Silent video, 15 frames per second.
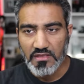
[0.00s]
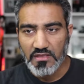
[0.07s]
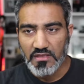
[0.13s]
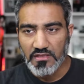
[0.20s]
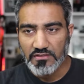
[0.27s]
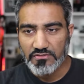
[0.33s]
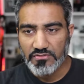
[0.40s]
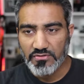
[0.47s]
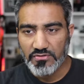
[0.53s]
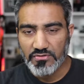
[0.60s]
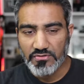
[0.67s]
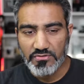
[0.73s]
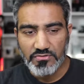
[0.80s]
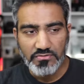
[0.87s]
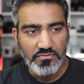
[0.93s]

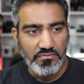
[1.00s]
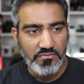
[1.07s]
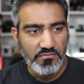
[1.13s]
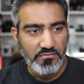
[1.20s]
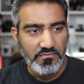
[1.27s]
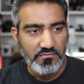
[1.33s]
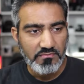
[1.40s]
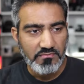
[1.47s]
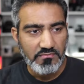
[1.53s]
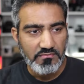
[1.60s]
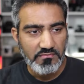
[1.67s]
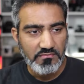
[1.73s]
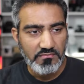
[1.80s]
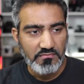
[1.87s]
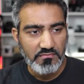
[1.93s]
So
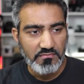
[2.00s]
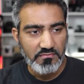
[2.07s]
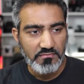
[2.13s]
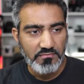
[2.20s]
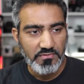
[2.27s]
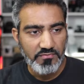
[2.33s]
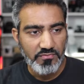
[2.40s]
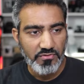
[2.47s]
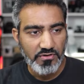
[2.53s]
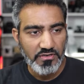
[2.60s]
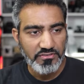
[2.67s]
before I